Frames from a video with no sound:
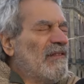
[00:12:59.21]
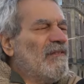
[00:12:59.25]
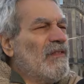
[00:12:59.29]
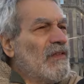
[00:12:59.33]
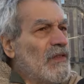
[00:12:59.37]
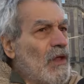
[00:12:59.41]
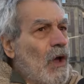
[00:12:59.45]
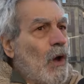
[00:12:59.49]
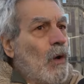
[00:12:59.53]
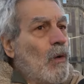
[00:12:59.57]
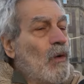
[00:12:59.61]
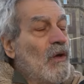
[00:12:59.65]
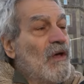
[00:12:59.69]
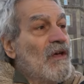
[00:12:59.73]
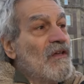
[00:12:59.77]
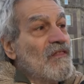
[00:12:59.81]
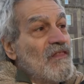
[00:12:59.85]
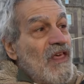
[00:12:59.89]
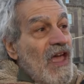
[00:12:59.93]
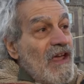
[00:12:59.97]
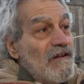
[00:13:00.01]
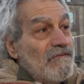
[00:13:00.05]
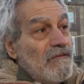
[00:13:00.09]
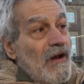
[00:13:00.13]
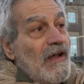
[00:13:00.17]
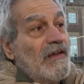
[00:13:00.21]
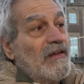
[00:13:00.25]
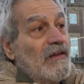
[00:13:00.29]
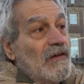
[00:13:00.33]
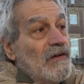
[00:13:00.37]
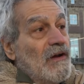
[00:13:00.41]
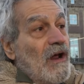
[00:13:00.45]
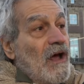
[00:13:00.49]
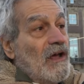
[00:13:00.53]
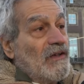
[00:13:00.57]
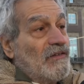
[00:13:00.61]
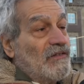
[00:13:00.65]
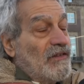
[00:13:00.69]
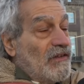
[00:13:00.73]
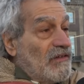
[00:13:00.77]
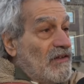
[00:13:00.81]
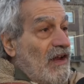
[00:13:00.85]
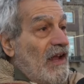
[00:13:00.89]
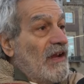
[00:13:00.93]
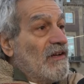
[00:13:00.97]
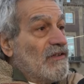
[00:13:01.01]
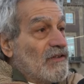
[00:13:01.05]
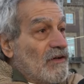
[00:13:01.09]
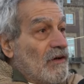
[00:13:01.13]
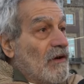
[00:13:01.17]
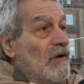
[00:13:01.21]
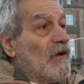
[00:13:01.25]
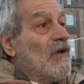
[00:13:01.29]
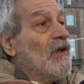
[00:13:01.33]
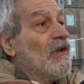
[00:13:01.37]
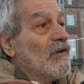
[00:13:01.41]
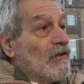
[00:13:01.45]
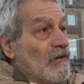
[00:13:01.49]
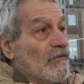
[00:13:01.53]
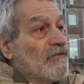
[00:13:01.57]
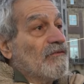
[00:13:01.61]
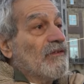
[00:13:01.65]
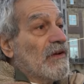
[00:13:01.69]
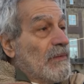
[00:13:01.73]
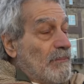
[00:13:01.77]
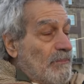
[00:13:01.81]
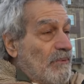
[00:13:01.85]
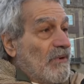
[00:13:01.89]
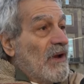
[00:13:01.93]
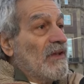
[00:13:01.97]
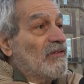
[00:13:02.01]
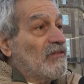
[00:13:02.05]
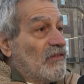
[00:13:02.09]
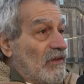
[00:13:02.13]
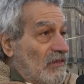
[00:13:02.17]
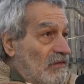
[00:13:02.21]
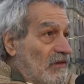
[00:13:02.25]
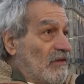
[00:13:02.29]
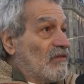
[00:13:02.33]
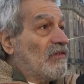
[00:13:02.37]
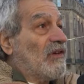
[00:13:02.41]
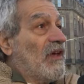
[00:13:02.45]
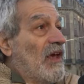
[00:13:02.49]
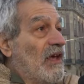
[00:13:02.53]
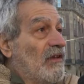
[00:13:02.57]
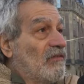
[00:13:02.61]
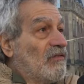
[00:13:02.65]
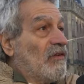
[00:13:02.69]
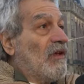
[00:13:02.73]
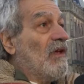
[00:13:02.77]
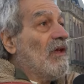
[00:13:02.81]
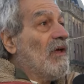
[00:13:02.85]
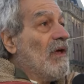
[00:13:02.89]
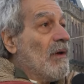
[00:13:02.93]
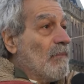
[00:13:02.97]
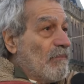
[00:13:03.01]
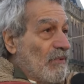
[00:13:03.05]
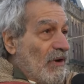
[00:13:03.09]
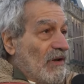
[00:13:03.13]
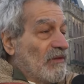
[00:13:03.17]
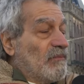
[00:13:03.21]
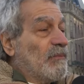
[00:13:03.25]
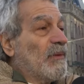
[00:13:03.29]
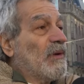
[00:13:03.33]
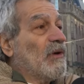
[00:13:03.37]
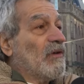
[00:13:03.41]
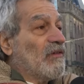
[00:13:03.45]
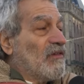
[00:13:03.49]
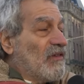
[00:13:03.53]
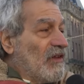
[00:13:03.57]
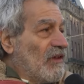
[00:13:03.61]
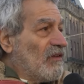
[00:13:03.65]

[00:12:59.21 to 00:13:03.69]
even though they recognize the danger to free press that this case brings, because